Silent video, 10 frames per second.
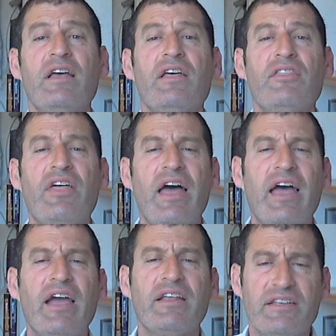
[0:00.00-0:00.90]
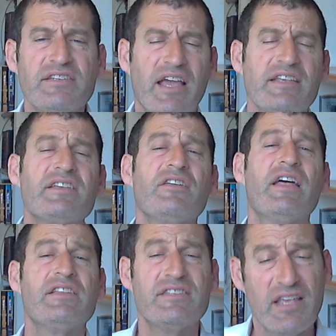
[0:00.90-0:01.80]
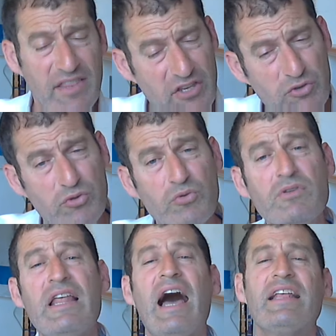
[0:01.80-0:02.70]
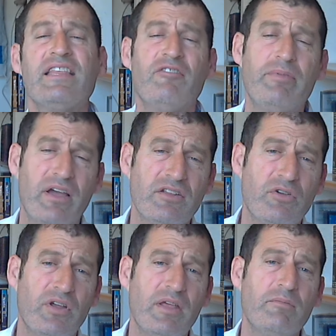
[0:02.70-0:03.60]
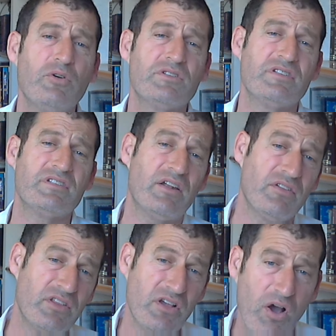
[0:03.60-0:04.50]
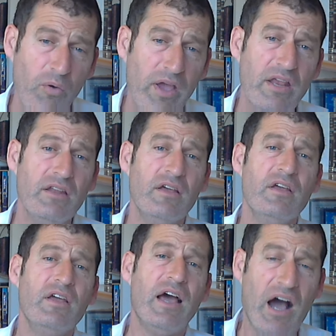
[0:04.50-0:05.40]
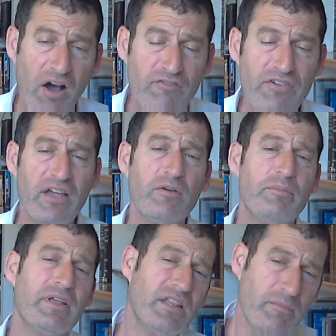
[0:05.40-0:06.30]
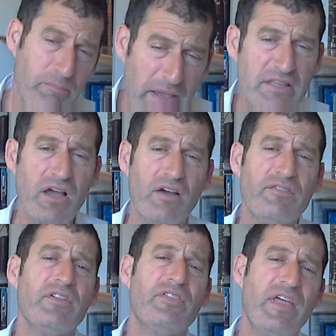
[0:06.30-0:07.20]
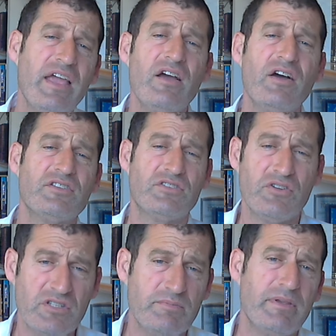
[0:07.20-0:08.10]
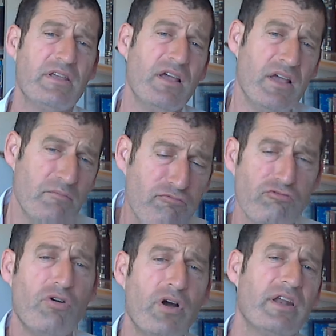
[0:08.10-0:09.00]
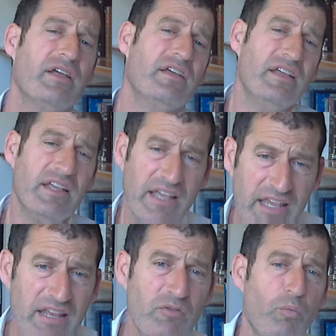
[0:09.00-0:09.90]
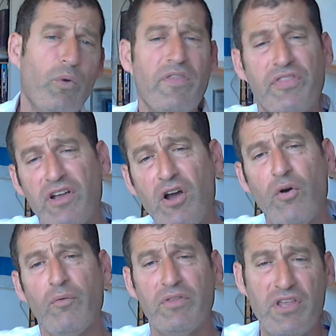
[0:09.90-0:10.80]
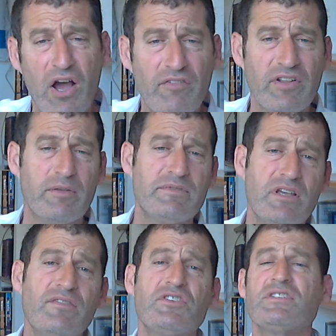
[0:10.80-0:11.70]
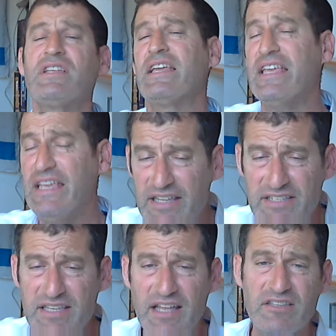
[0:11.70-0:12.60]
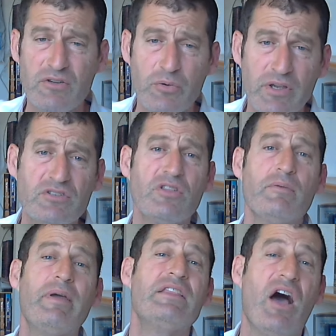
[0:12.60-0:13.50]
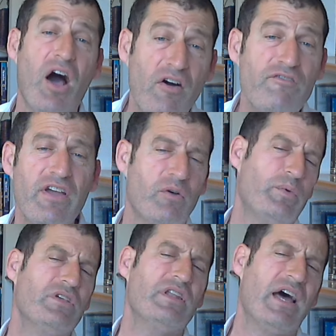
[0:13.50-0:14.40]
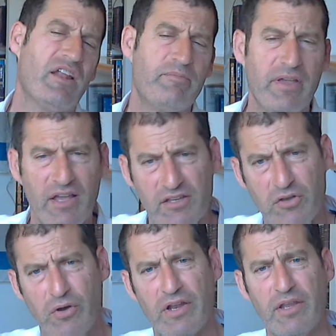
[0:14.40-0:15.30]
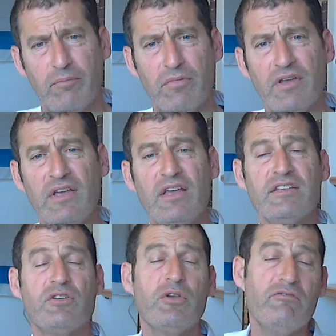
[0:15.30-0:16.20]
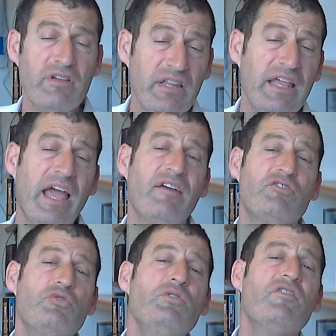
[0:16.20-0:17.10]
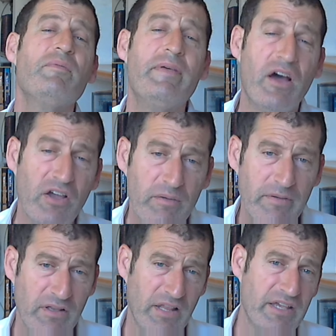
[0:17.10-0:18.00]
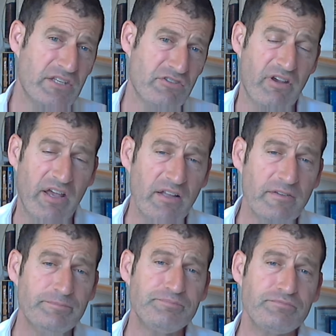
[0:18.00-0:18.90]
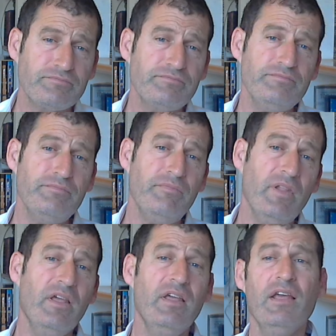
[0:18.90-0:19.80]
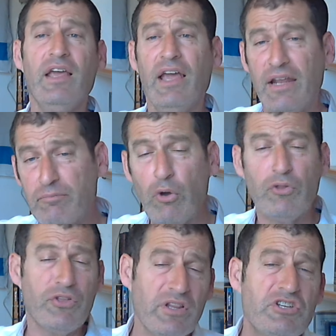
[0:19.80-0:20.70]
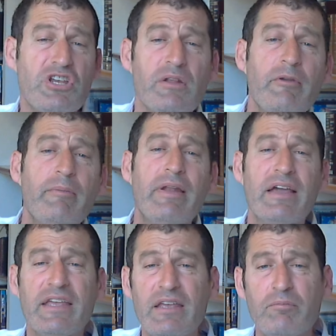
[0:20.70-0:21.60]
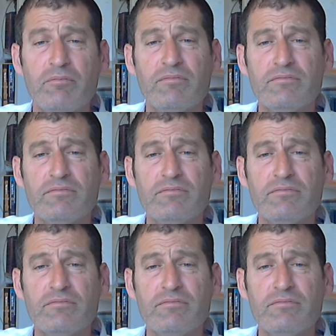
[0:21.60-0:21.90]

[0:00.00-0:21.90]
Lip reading: that Knesset Yechezkel that say that you do not have Birchat Kohanim because it's not only Kohen Avel, but in the Beit Avel they are, so to speak, brought in with the Avel himself, just like he does not do it. So the Beit Avel we did not have Birchat Kohanim. So you really have two different minhagim in Klal Yisrael, and both are legitimate minhagim.